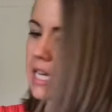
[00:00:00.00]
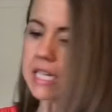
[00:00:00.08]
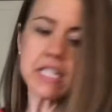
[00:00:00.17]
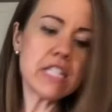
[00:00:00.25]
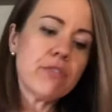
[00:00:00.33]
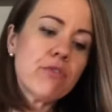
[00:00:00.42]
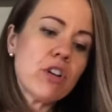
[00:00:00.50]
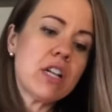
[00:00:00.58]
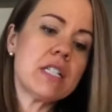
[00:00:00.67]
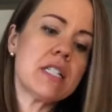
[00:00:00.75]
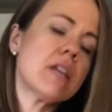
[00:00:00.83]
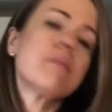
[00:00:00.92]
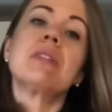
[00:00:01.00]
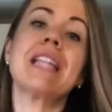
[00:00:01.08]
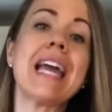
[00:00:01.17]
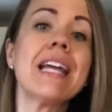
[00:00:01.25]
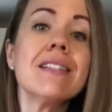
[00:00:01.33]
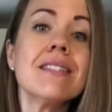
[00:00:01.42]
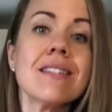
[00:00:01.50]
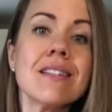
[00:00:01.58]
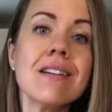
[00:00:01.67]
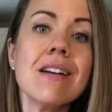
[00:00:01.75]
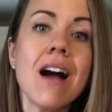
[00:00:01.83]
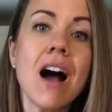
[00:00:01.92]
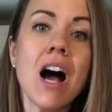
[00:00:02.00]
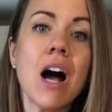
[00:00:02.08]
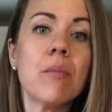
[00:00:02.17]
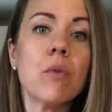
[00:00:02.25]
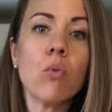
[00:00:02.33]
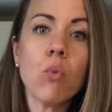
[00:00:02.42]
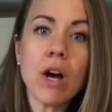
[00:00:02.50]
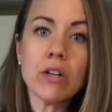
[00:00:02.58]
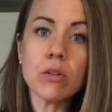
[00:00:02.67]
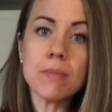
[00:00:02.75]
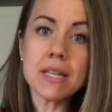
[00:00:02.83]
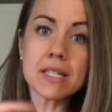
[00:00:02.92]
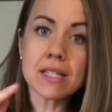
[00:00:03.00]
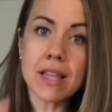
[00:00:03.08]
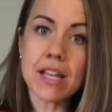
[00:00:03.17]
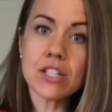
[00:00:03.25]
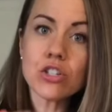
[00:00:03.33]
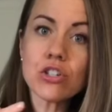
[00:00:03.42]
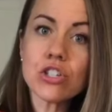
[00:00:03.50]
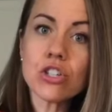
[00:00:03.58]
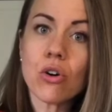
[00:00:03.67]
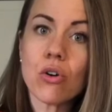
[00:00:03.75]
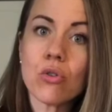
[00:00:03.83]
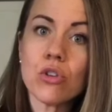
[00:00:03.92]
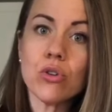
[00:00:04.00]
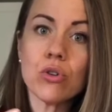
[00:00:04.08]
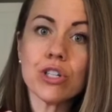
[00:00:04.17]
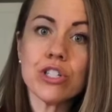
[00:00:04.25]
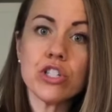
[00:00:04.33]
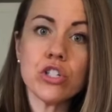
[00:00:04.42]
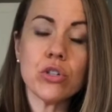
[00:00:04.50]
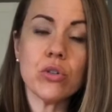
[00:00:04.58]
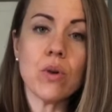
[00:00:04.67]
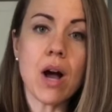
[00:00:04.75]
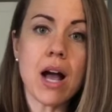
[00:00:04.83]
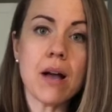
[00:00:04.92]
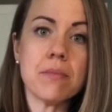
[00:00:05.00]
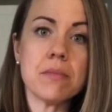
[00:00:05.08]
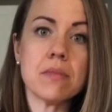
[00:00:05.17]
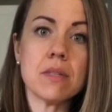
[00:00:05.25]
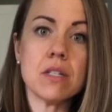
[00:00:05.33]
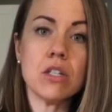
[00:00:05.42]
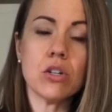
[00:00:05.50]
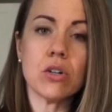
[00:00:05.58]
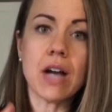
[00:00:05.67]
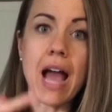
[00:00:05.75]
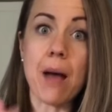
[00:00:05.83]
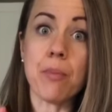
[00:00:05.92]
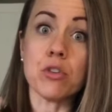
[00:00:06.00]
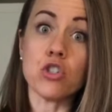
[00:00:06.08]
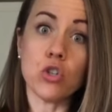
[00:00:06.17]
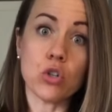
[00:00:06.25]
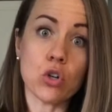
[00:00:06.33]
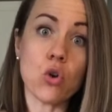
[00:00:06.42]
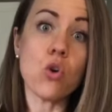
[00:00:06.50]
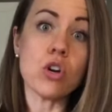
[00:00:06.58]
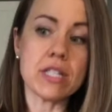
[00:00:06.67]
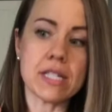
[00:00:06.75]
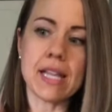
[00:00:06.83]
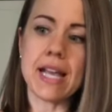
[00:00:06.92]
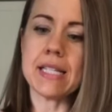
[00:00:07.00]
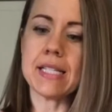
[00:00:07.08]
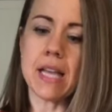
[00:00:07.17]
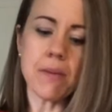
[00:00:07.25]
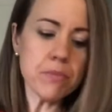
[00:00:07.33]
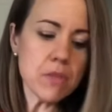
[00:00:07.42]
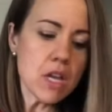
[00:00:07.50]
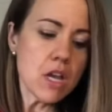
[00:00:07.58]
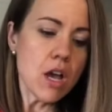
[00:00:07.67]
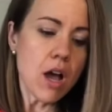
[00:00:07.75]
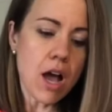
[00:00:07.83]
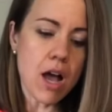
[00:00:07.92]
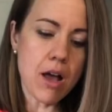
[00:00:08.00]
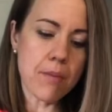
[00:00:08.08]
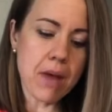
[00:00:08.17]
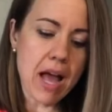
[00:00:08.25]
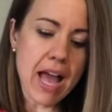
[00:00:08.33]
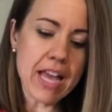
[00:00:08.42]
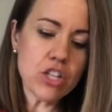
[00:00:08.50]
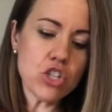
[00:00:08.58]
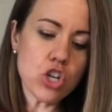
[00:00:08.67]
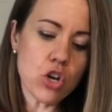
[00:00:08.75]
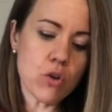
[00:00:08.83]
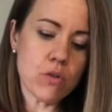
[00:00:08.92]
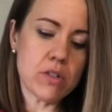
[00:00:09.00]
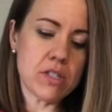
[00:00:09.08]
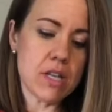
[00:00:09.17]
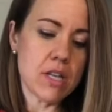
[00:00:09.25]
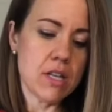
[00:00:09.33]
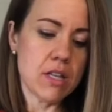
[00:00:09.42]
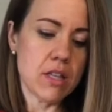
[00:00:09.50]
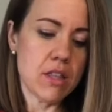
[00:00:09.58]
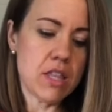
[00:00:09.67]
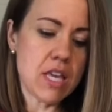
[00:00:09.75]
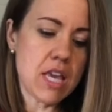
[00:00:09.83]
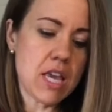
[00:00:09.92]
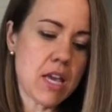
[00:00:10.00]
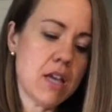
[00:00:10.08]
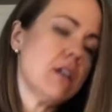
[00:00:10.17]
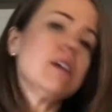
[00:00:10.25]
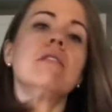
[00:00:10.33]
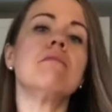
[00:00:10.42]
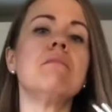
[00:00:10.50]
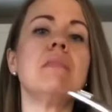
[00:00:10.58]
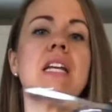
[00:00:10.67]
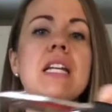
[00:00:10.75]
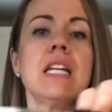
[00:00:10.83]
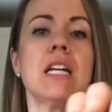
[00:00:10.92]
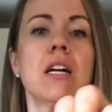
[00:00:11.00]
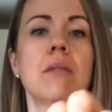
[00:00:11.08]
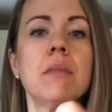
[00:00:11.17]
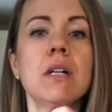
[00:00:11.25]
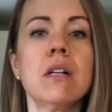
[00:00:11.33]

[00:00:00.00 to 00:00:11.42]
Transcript: different blades. One will be a slicer, so you could do your apples. You could core and slice them. I chose the medium